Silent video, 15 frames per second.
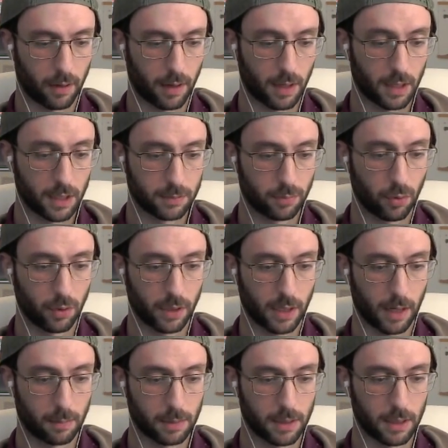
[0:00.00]
in this bullet
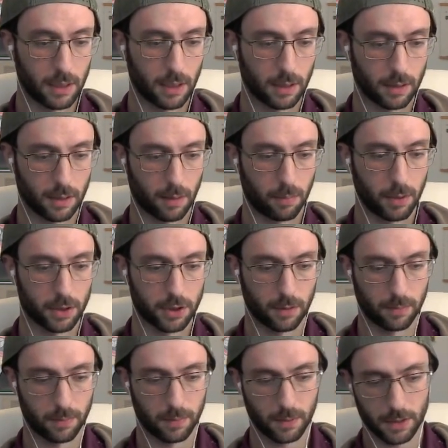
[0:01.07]
game to get a
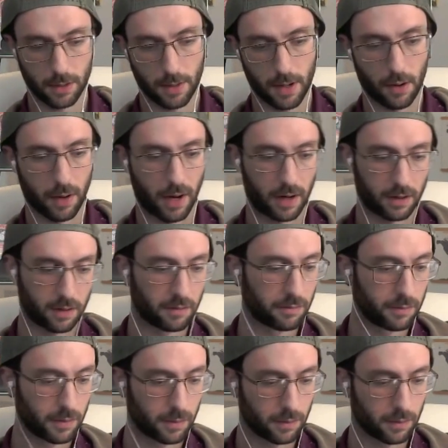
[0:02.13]
bishop somehow active.